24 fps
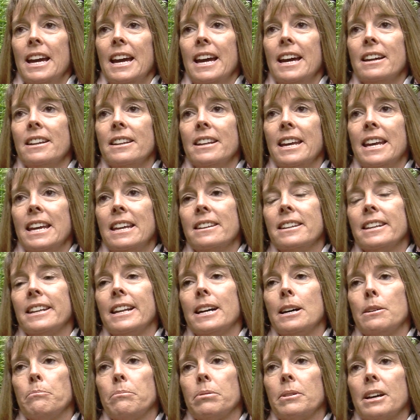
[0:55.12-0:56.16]
and ended
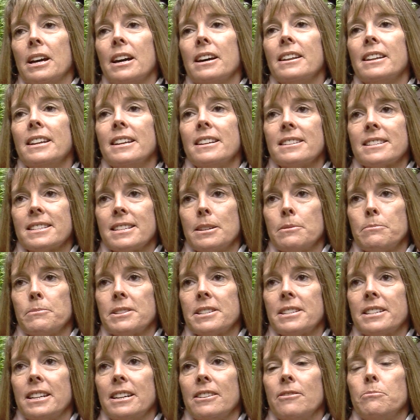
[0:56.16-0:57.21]
up cutting some
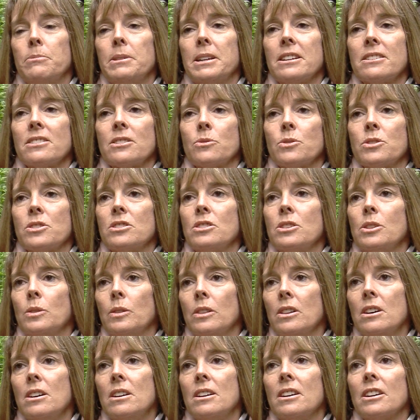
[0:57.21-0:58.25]
stuff because it was too
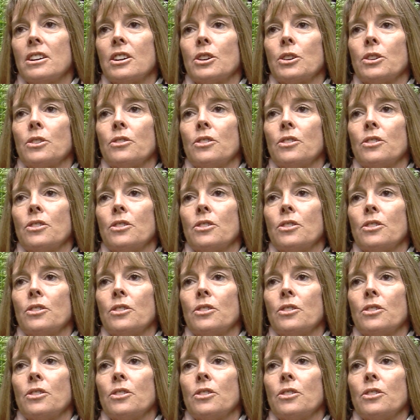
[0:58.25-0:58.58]
long,